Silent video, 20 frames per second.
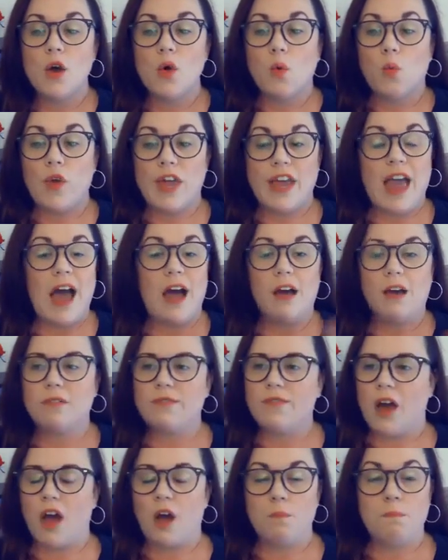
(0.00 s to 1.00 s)
We have
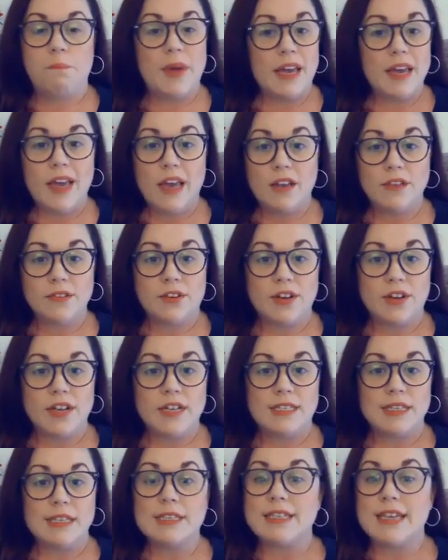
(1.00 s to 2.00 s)
a big
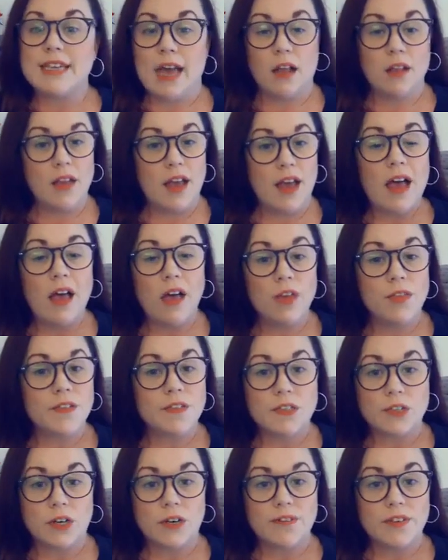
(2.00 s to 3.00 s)
increase in telehealth
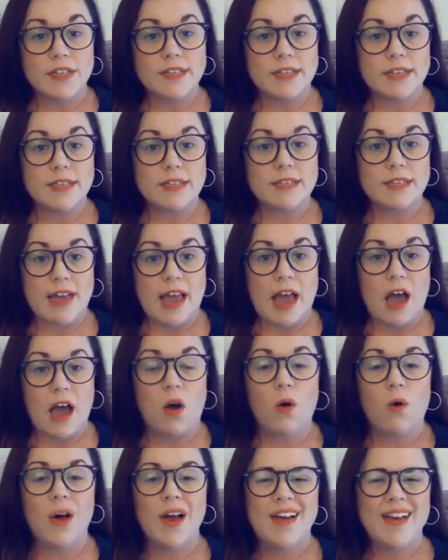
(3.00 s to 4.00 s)
services
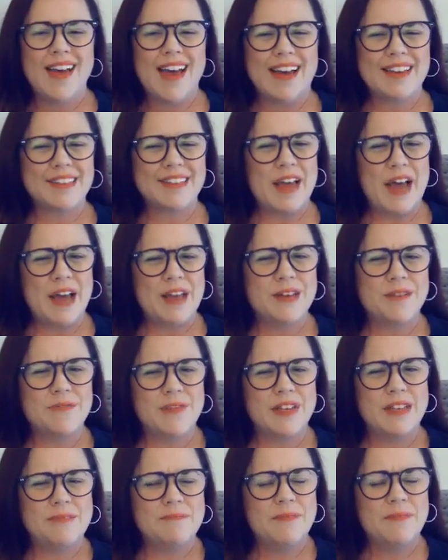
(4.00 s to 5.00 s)
now as kind of
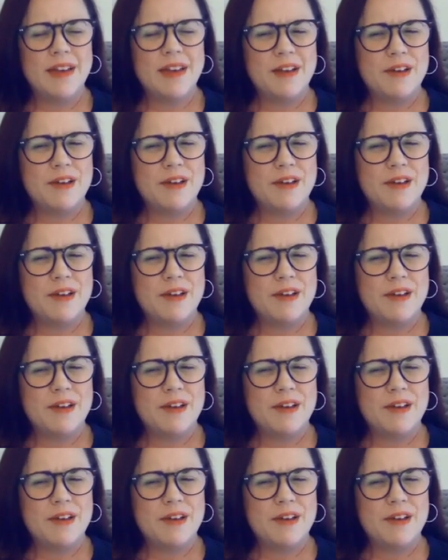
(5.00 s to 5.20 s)
an